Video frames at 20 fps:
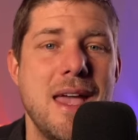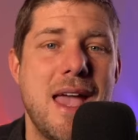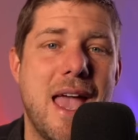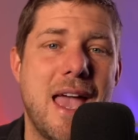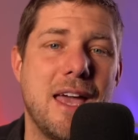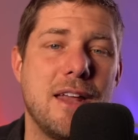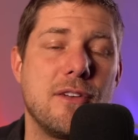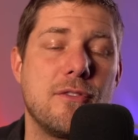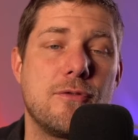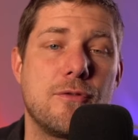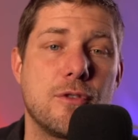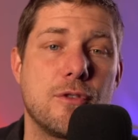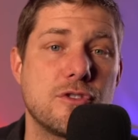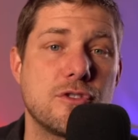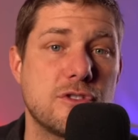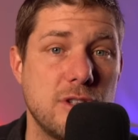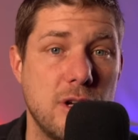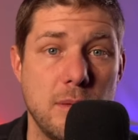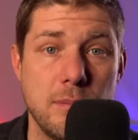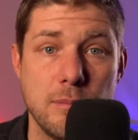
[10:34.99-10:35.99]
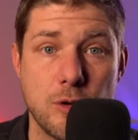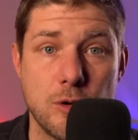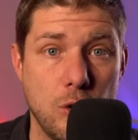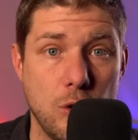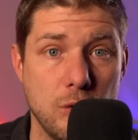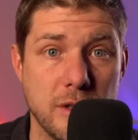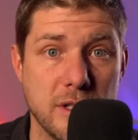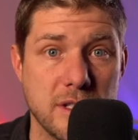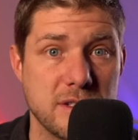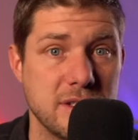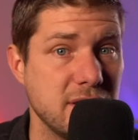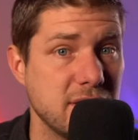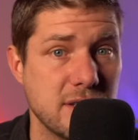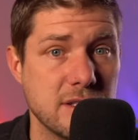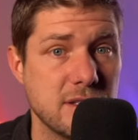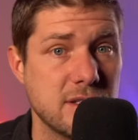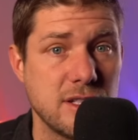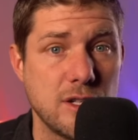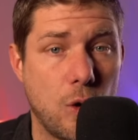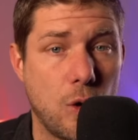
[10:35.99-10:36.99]
And for some goalies, this
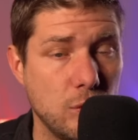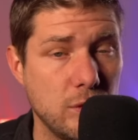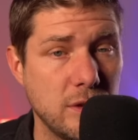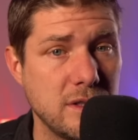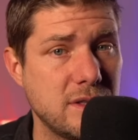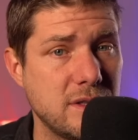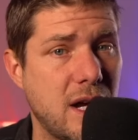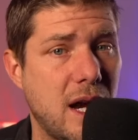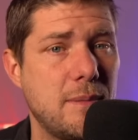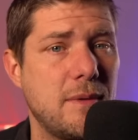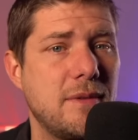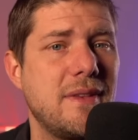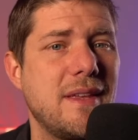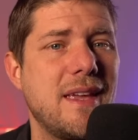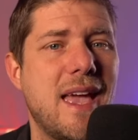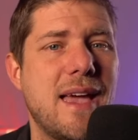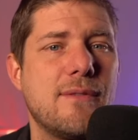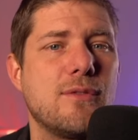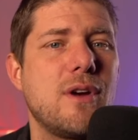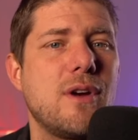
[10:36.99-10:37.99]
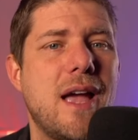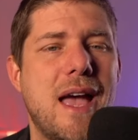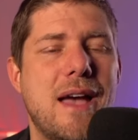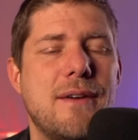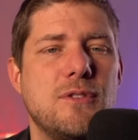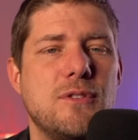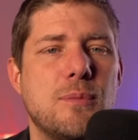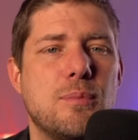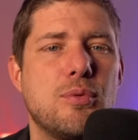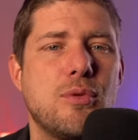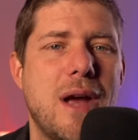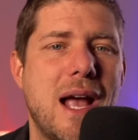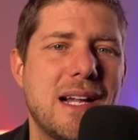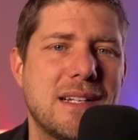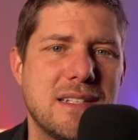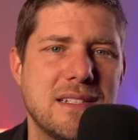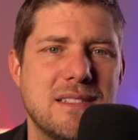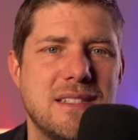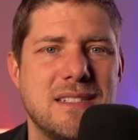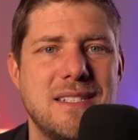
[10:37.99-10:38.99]
is the only time that they ever have to
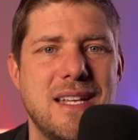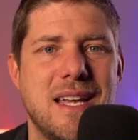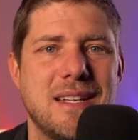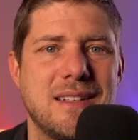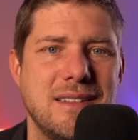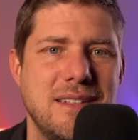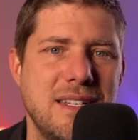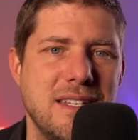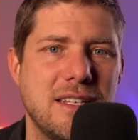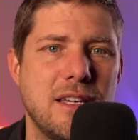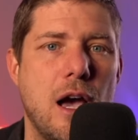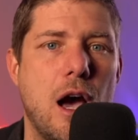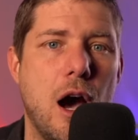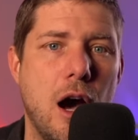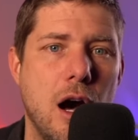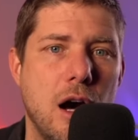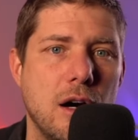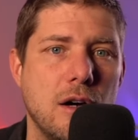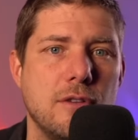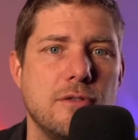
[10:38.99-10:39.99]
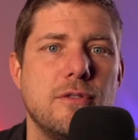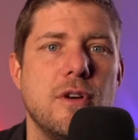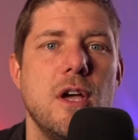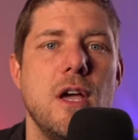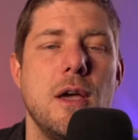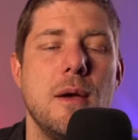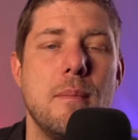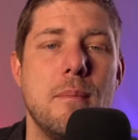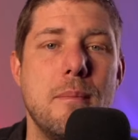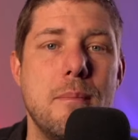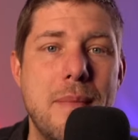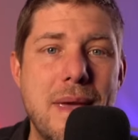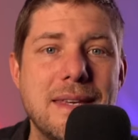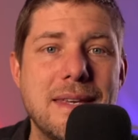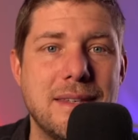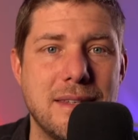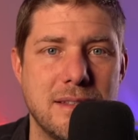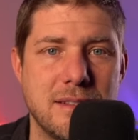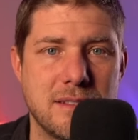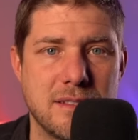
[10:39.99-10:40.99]
practice the technique of
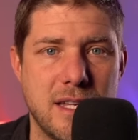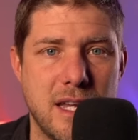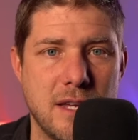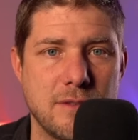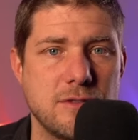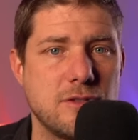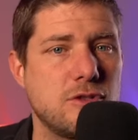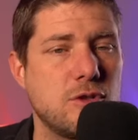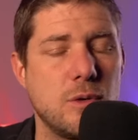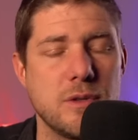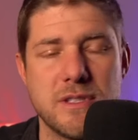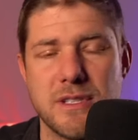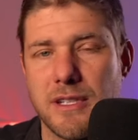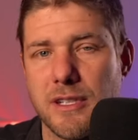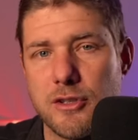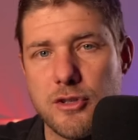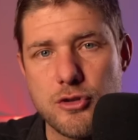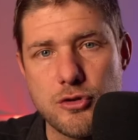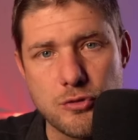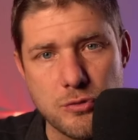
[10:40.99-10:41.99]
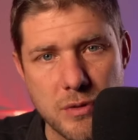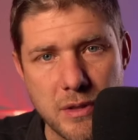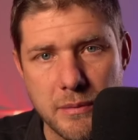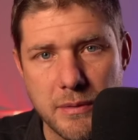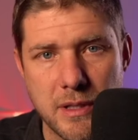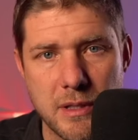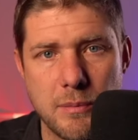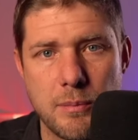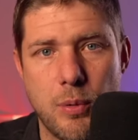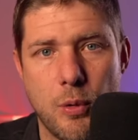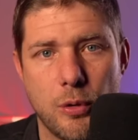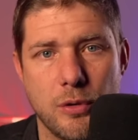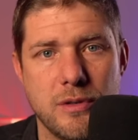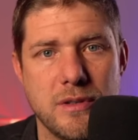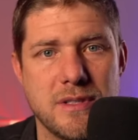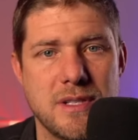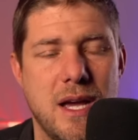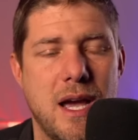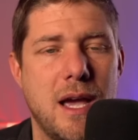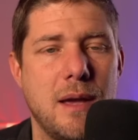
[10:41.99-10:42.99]
making saves. And so it's an extremely
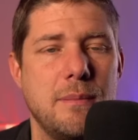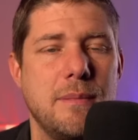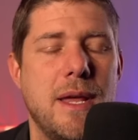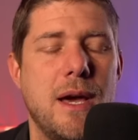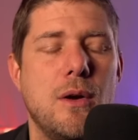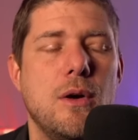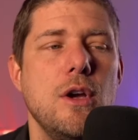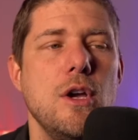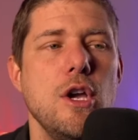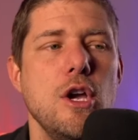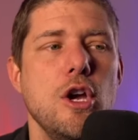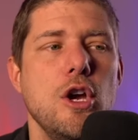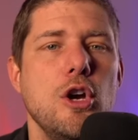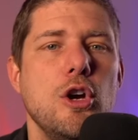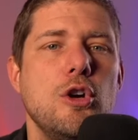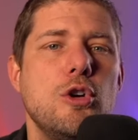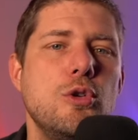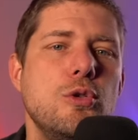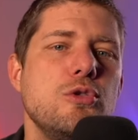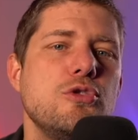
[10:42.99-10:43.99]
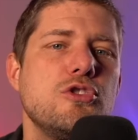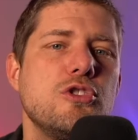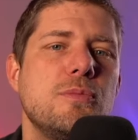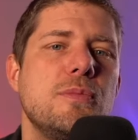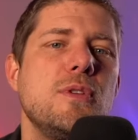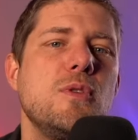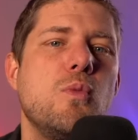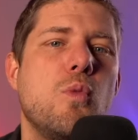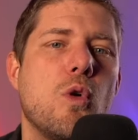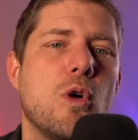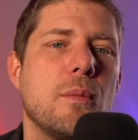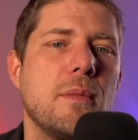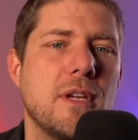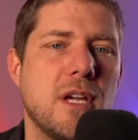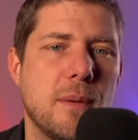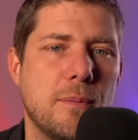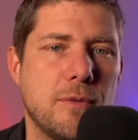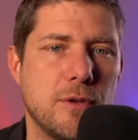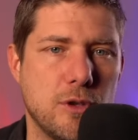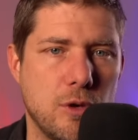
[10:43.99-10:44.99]
important time. Now, who should be warming
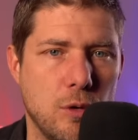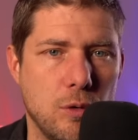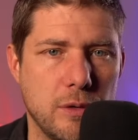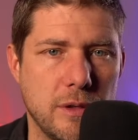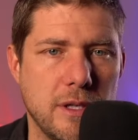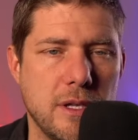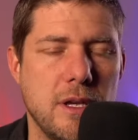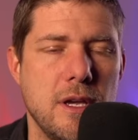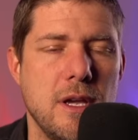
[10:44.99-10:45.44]
up the goalie?